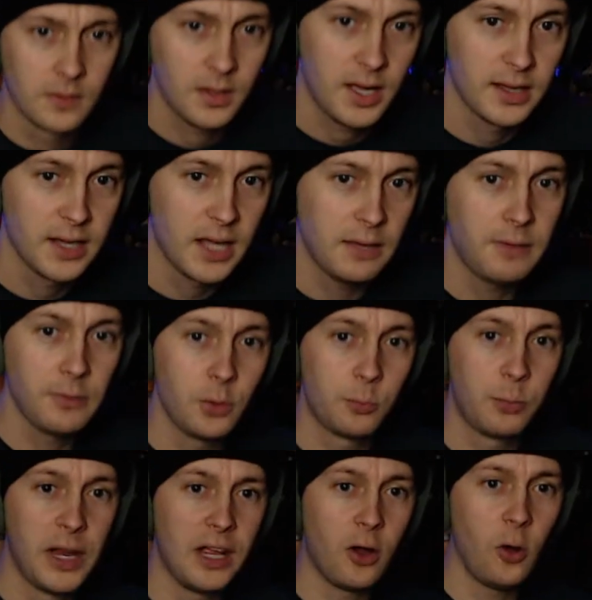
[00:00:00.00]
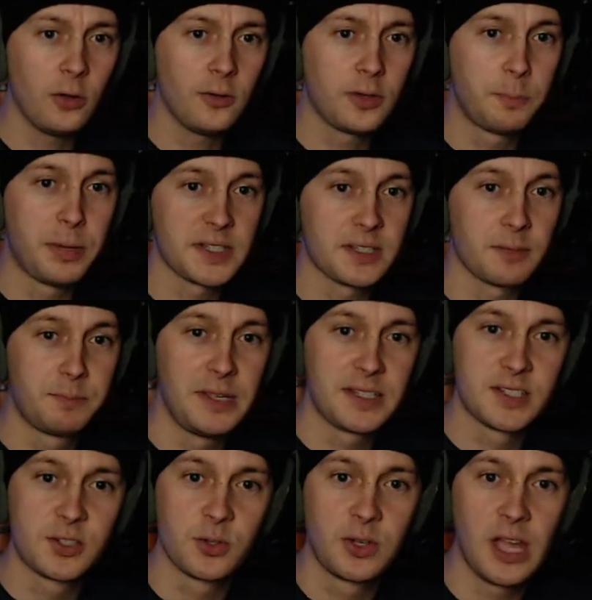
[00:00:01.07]
I love how you bring all of the puzzle
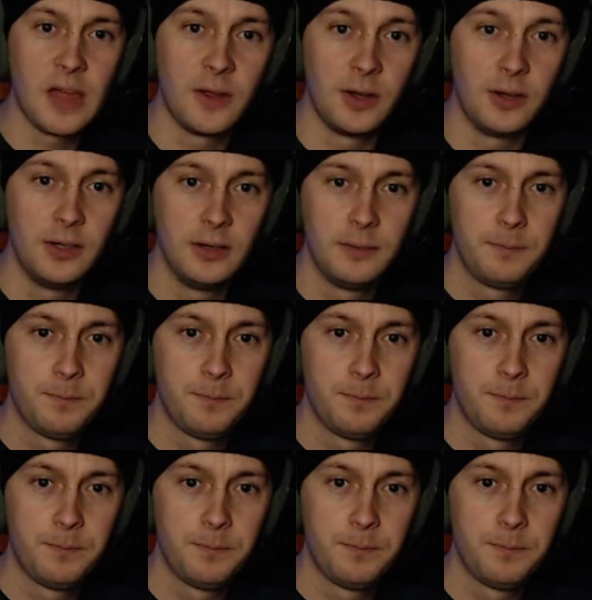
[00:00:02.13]
pieces together.